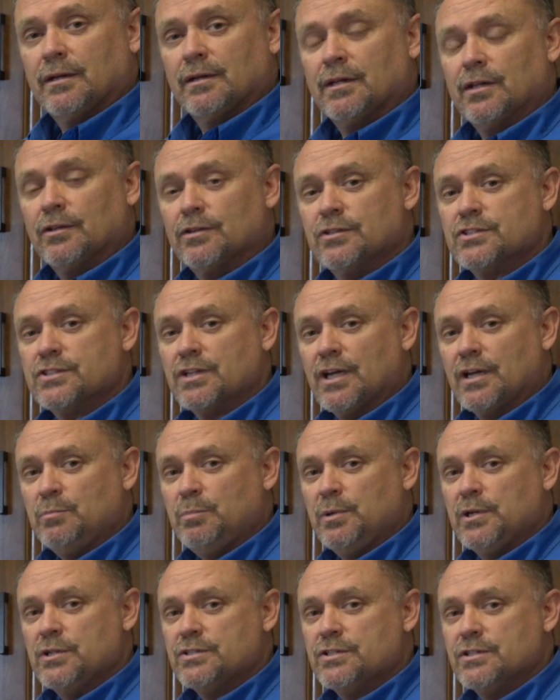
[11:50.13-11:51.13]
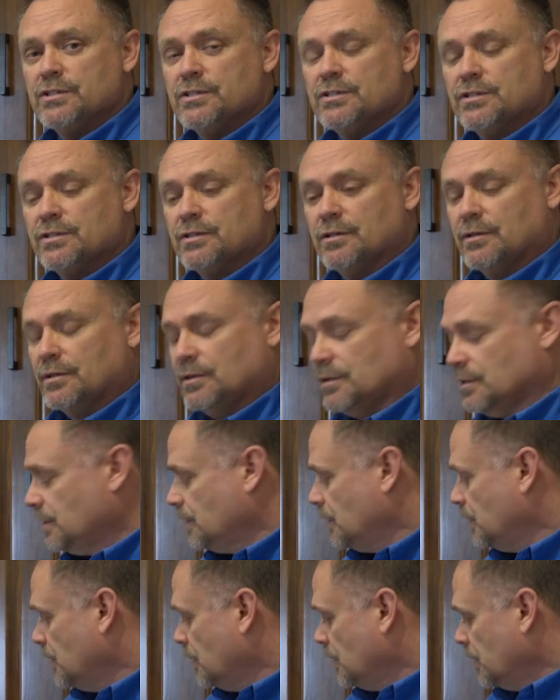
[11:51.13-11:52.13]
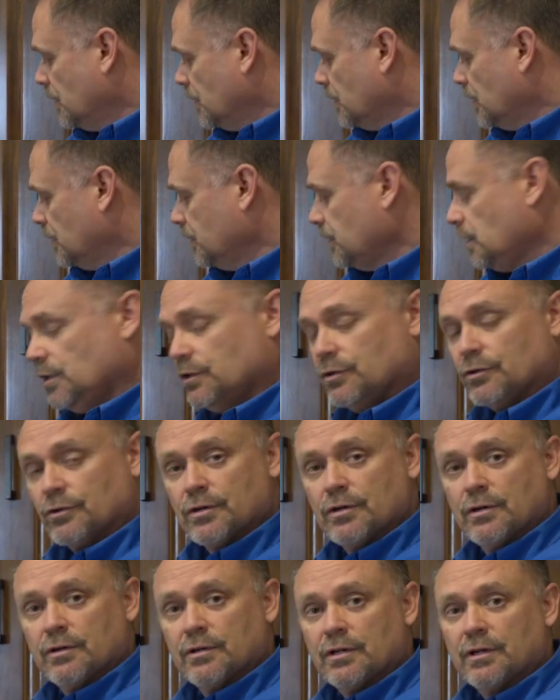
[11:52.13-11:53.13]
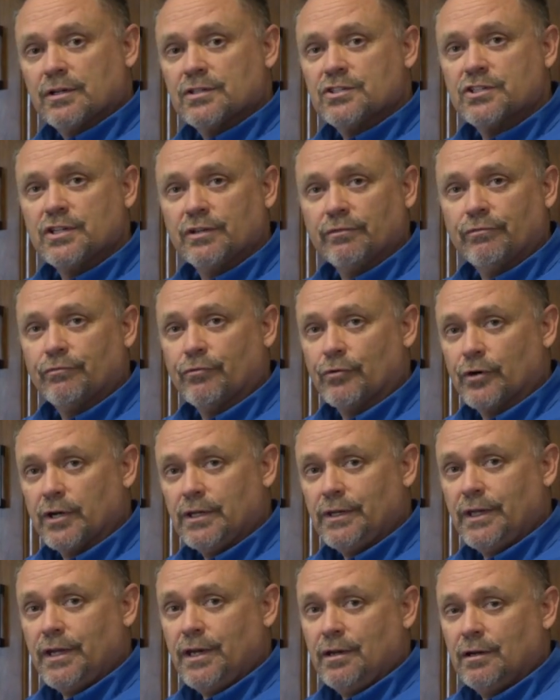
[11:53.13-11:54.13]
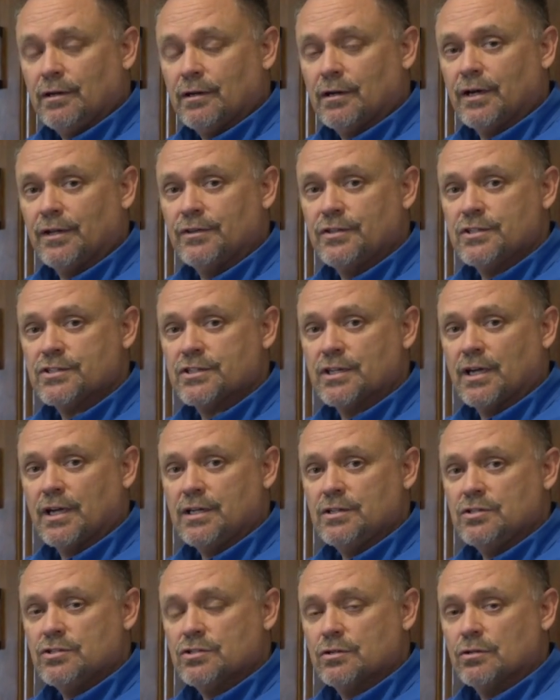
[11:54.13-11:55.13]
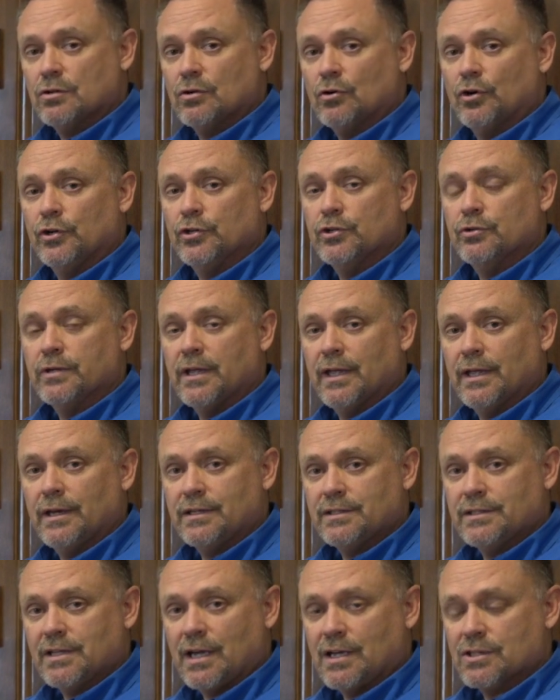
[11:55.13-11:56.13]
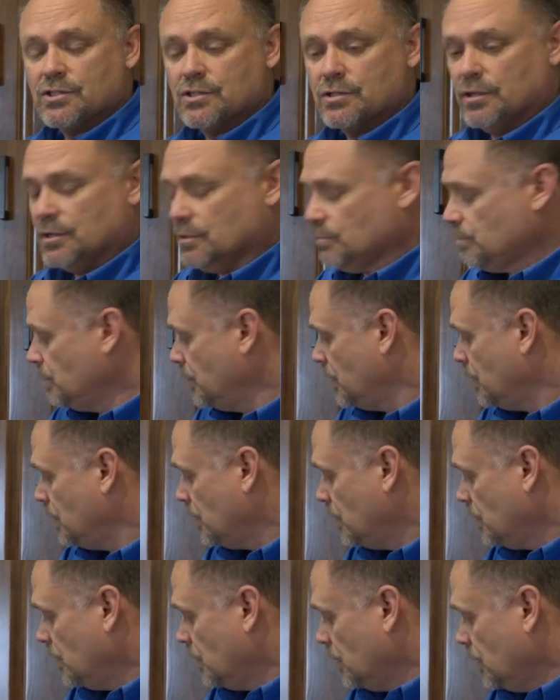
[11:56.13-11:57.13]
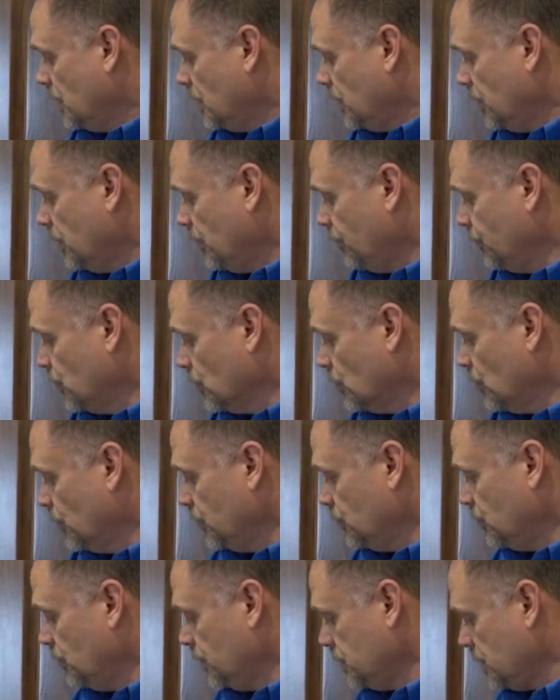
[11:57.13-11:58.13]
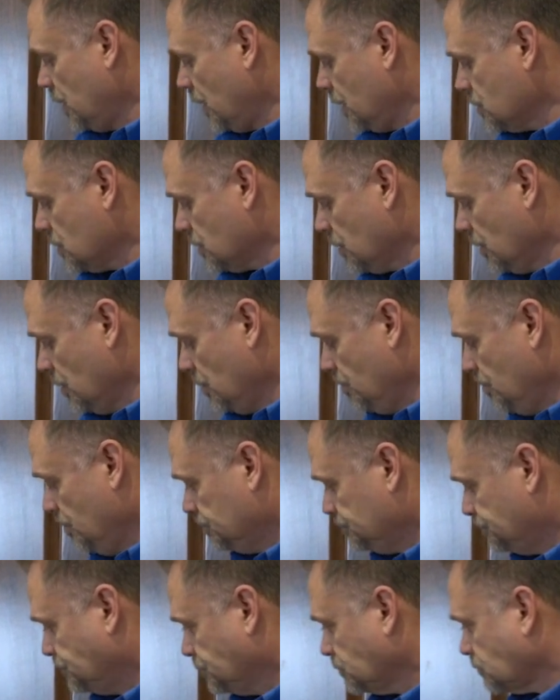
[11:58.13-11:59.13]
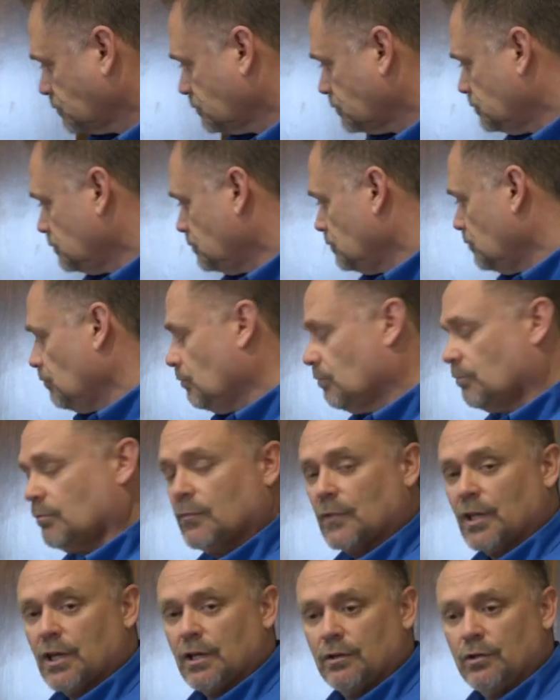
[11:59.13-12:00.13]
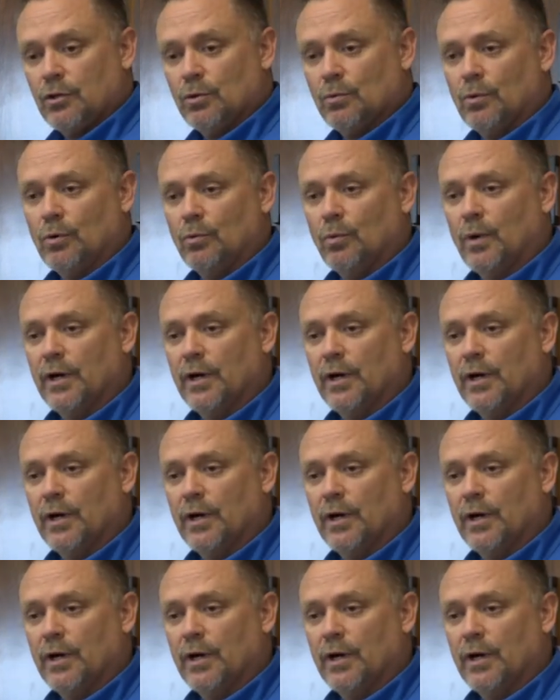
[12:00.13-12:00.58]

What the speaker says: Now the side pieces can either sit freely on the sides or you can attach them. If you're going to attach them, you will